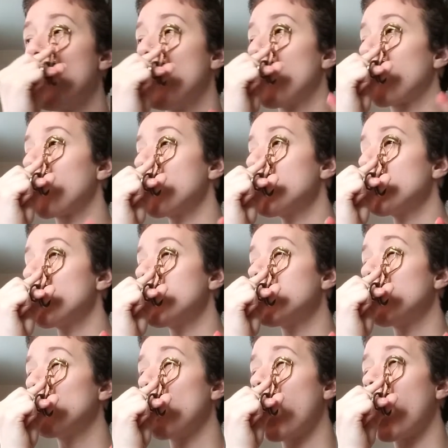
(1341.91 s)
First
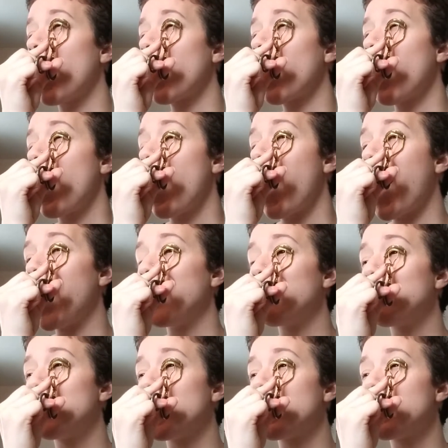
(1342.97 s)
reason why, I
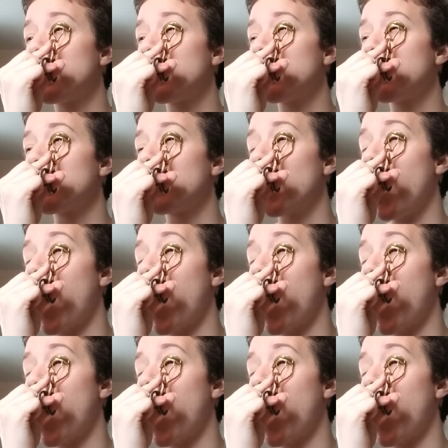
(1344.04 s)
just